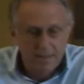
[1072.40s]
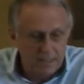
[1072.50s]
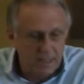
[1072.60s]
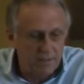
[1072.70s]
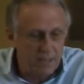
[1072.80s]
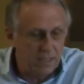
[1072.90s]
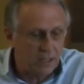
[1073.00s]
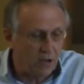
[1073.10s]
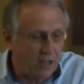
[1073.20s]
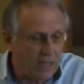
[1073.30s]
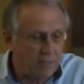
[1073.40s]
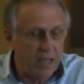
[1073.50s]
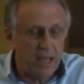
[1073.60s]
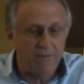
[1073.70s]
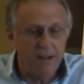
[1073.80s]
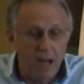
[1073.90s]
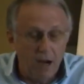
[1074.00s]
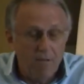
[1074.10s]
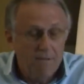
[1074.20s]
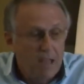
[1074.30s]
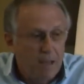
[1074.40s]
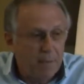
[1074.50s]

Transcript: TV and so on that we have now.